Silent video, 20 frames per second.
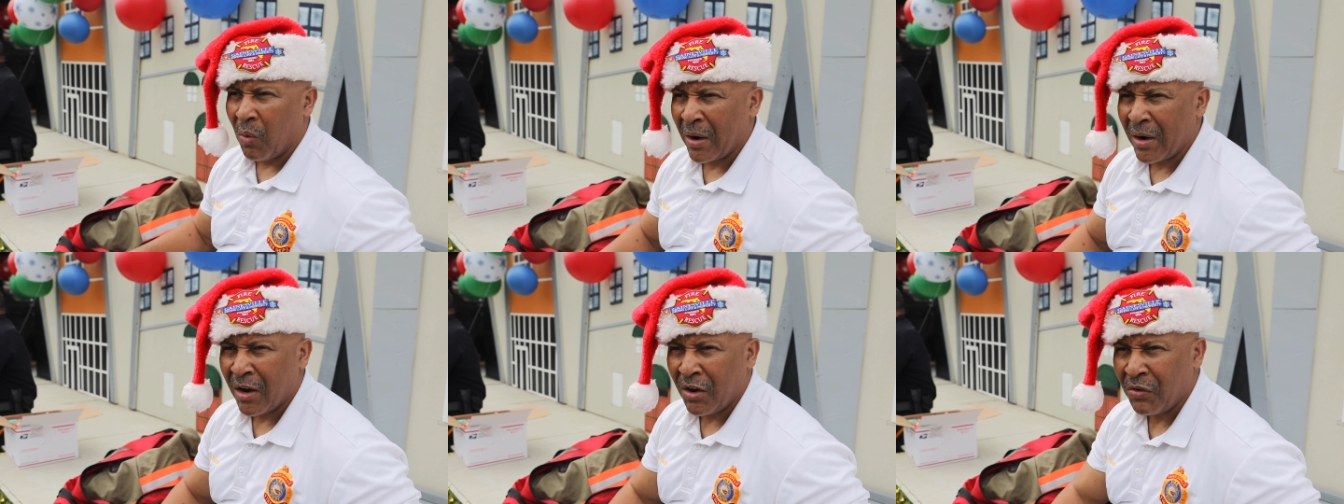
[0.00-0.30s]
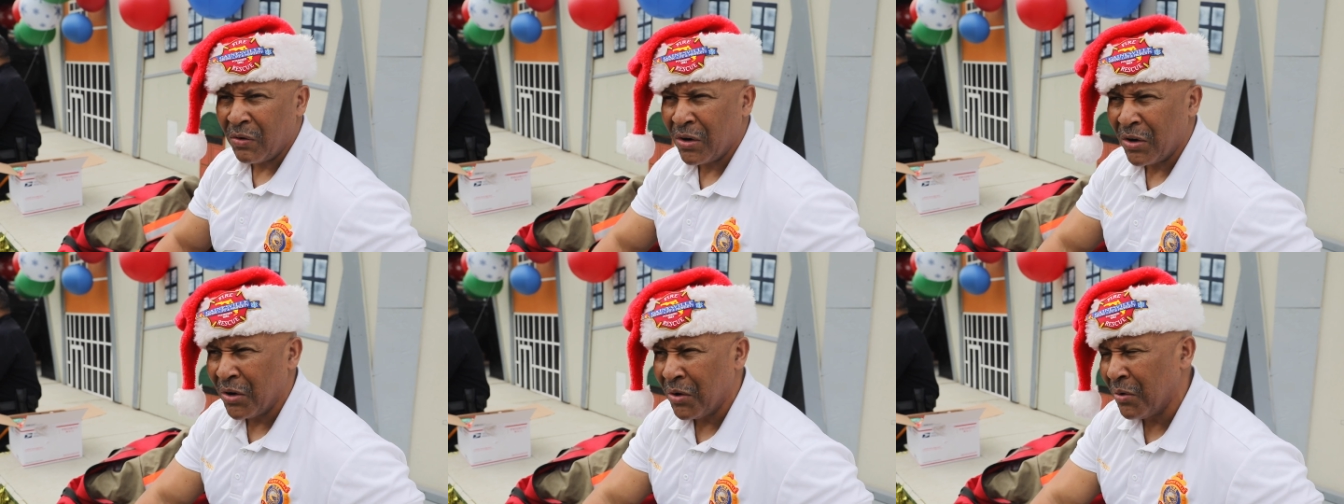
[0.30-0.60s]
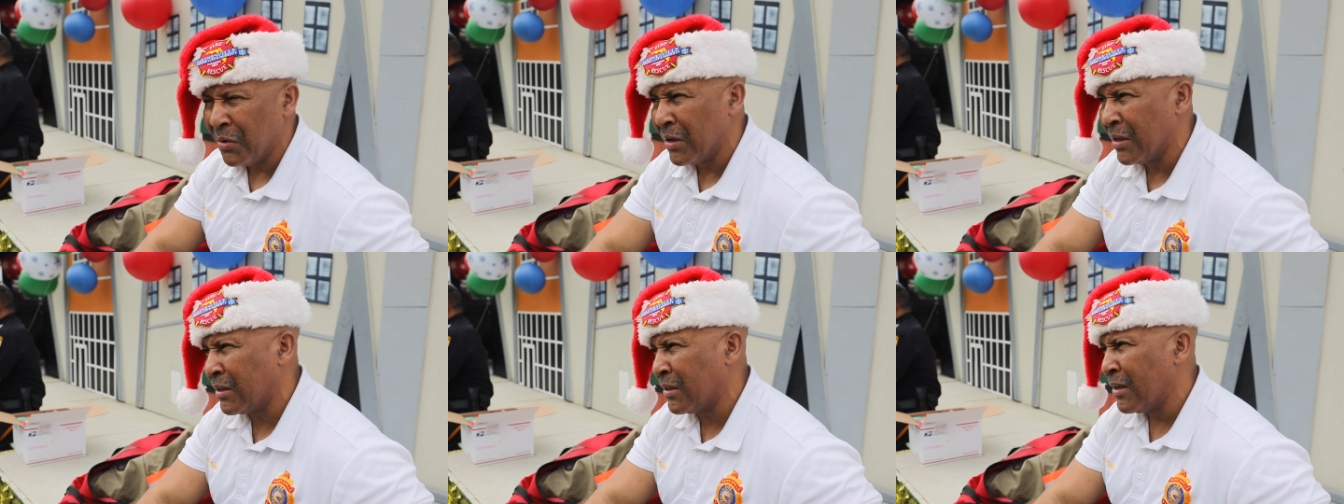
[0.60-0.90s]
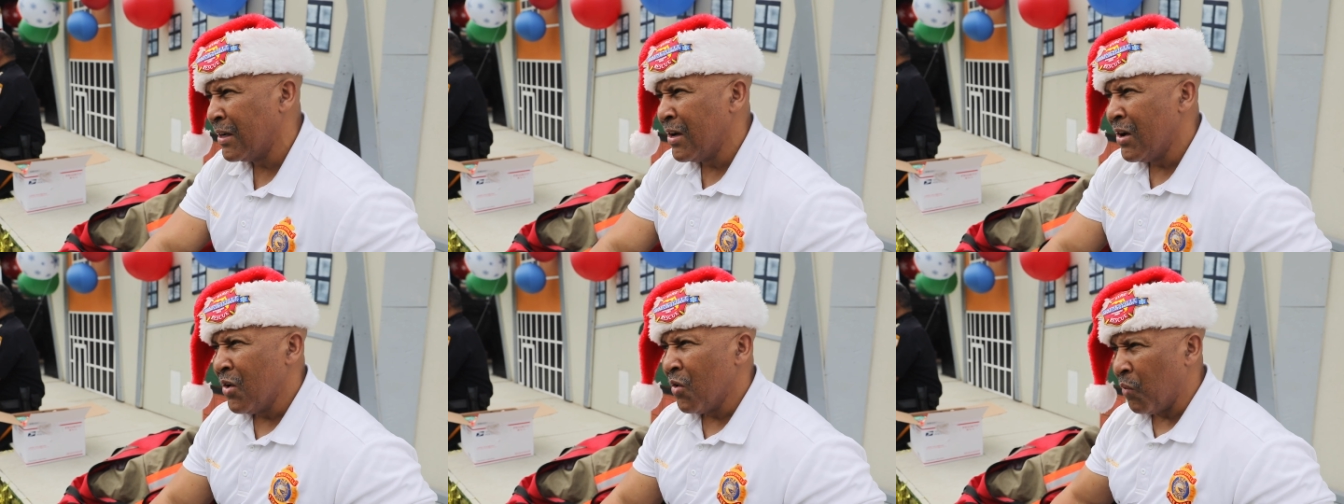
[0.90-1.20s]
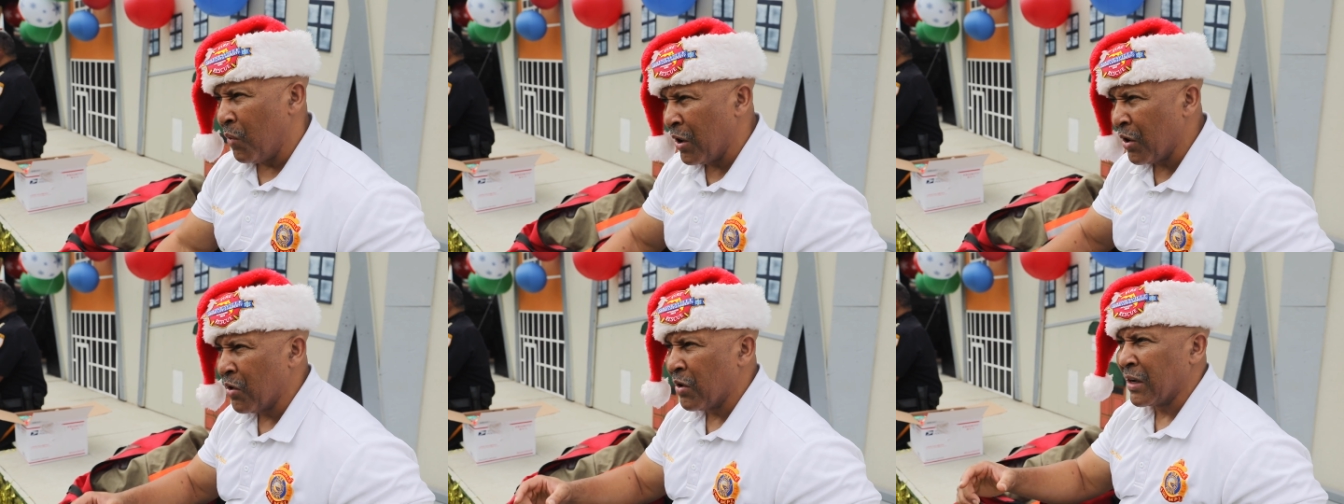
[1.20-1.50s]
100 units,
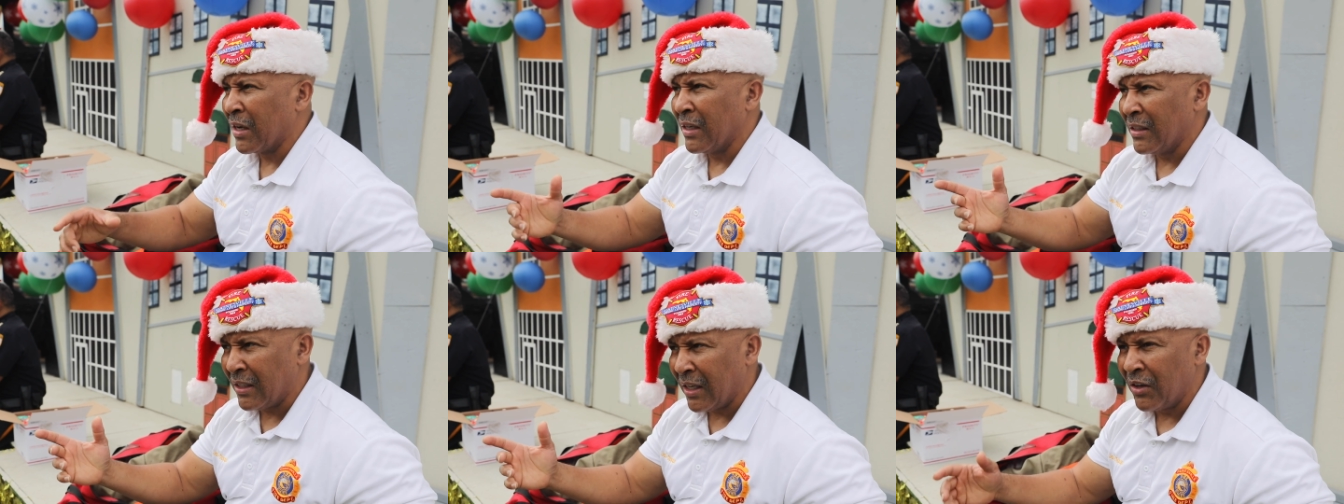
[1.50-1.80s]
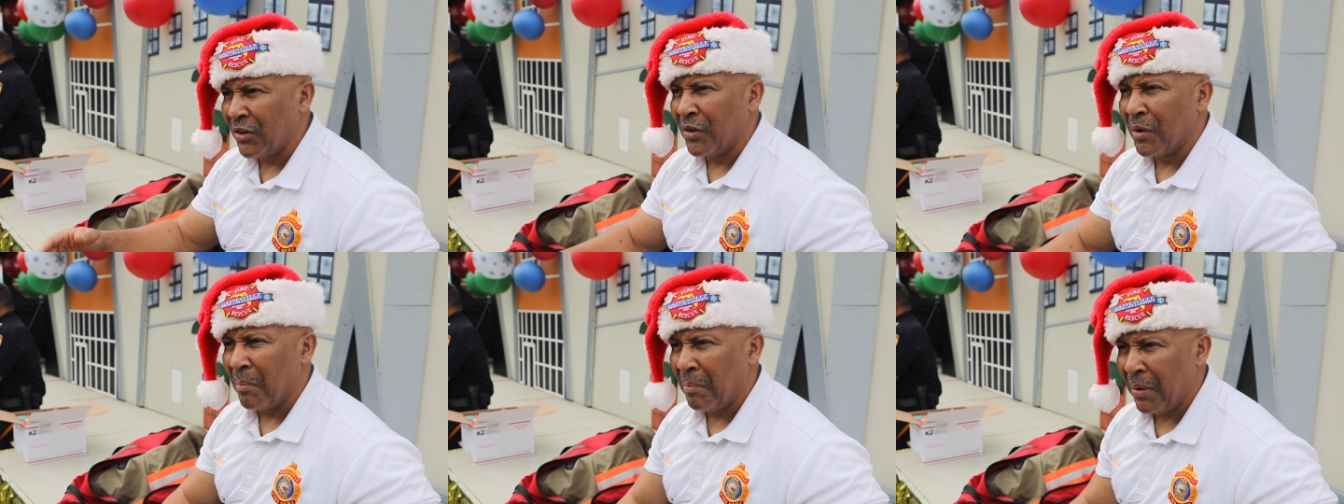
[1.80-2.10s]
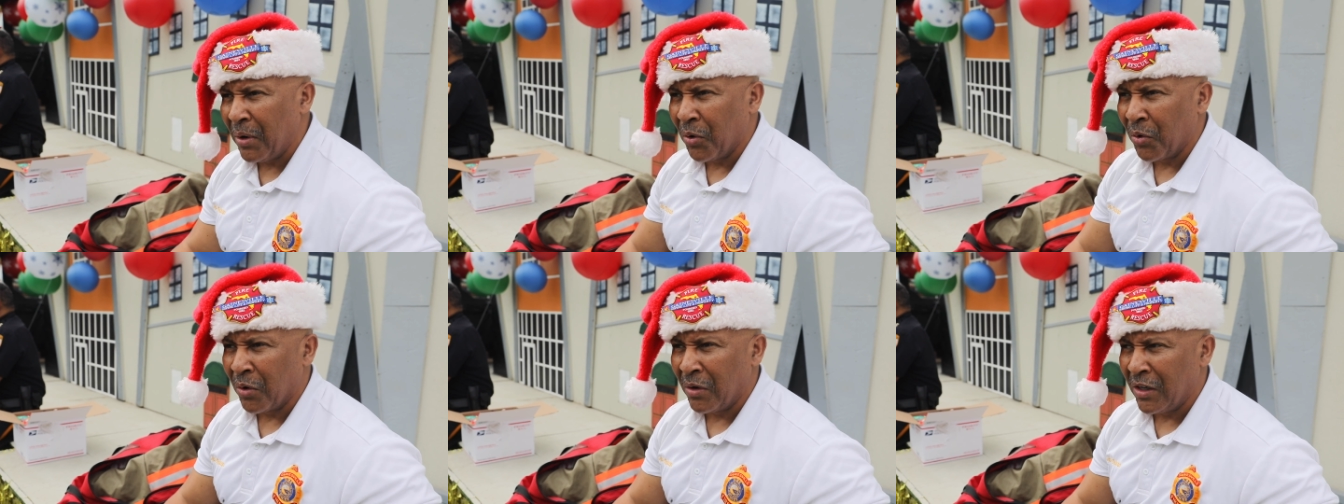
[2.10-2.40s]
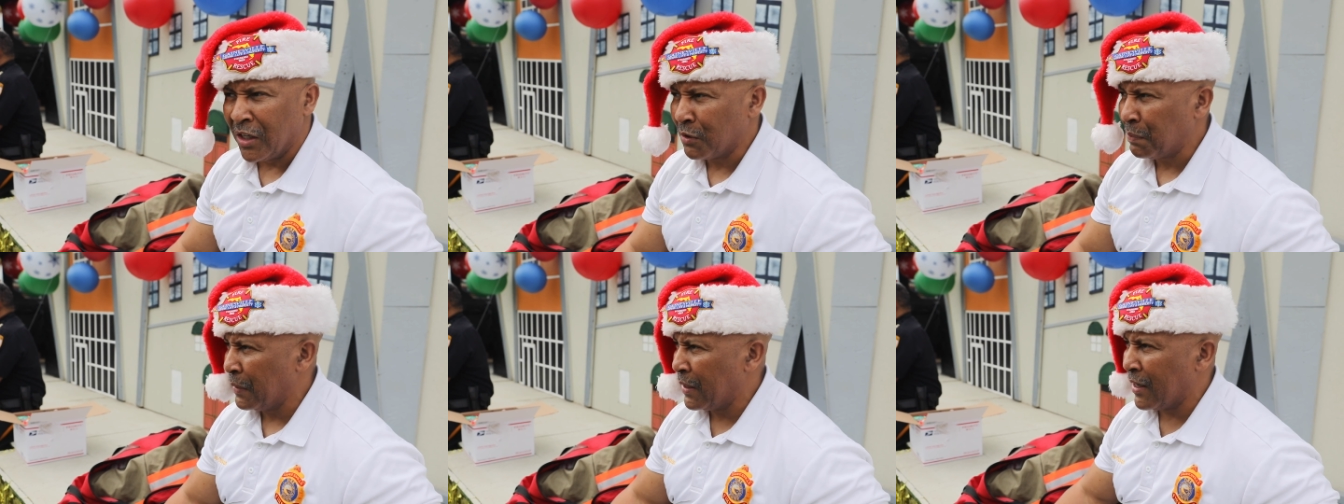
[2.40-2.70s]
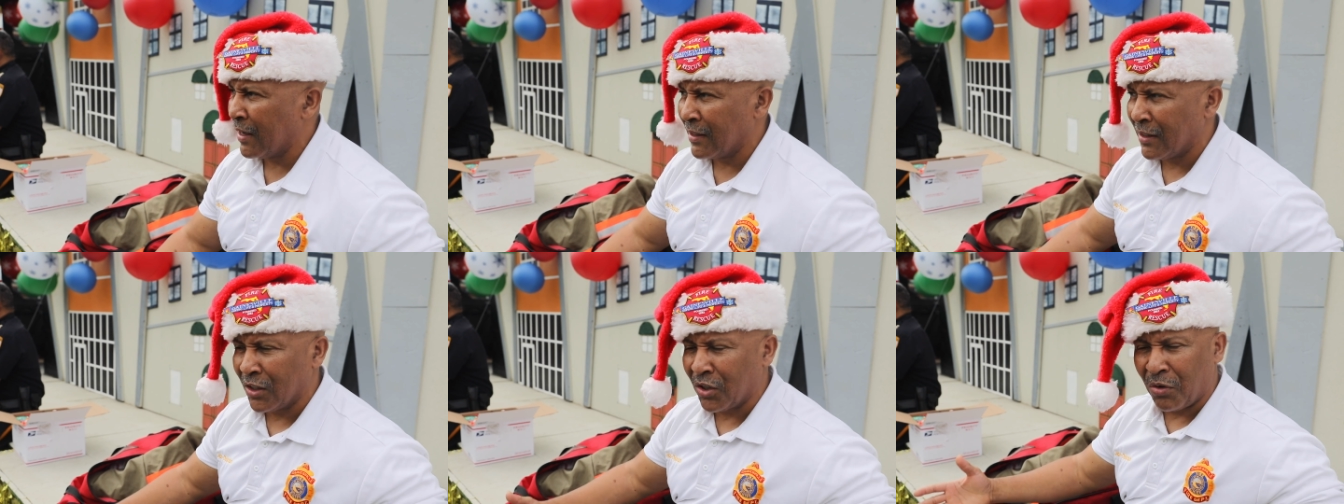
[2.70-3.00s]
we're going to continue to build on this
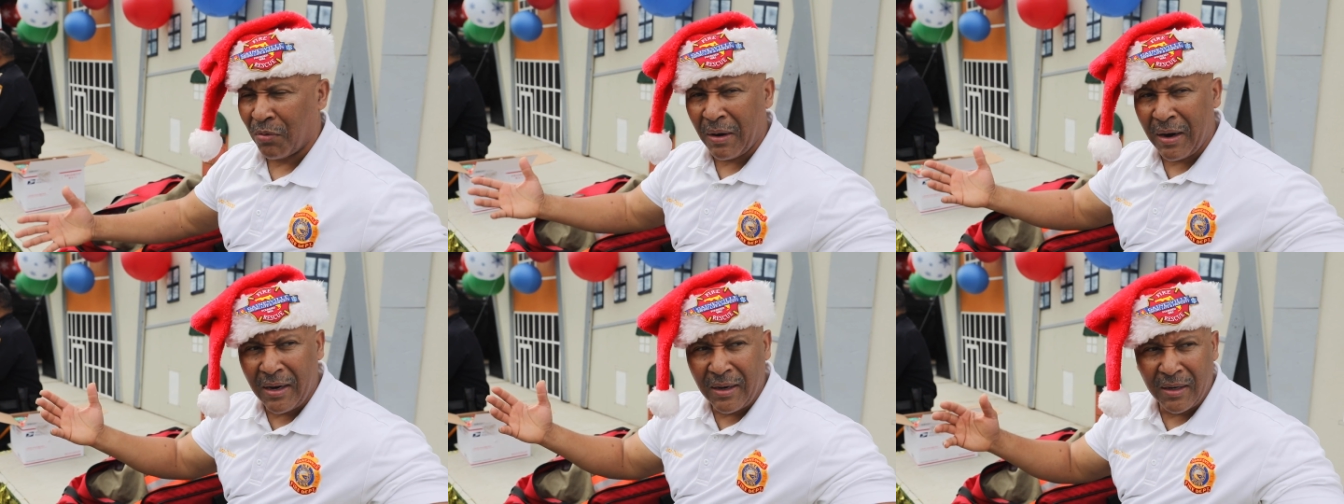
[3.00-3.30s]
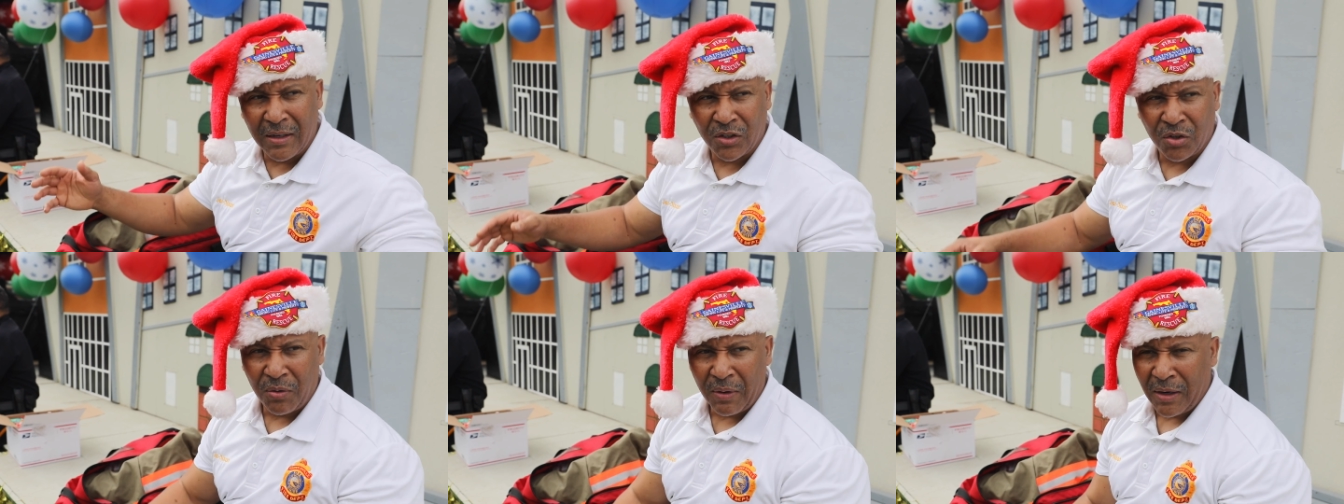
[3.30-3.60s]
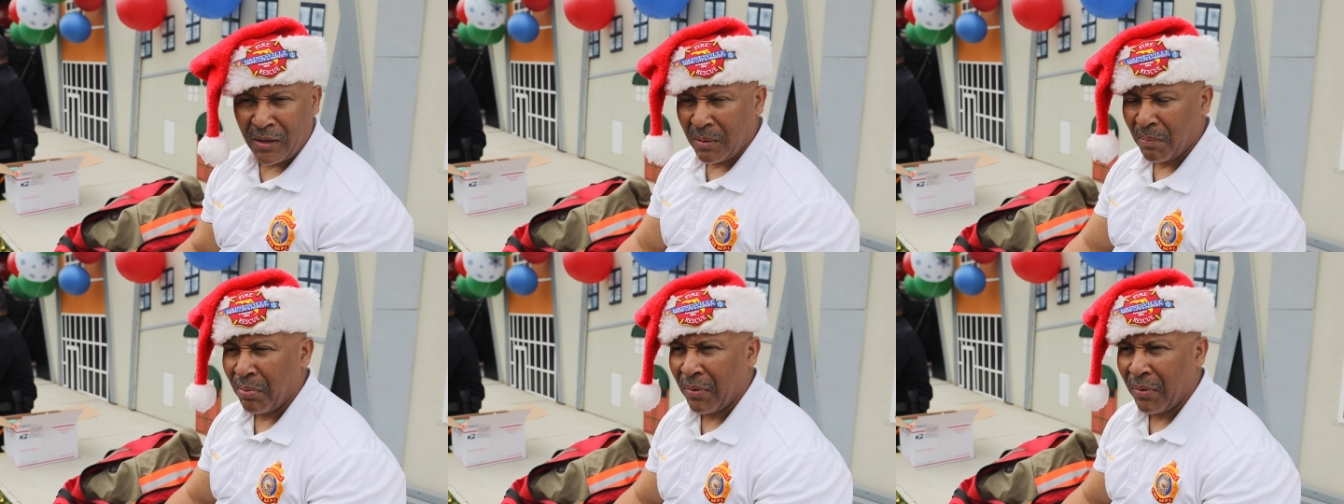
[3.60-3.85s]
because it's great. It's great to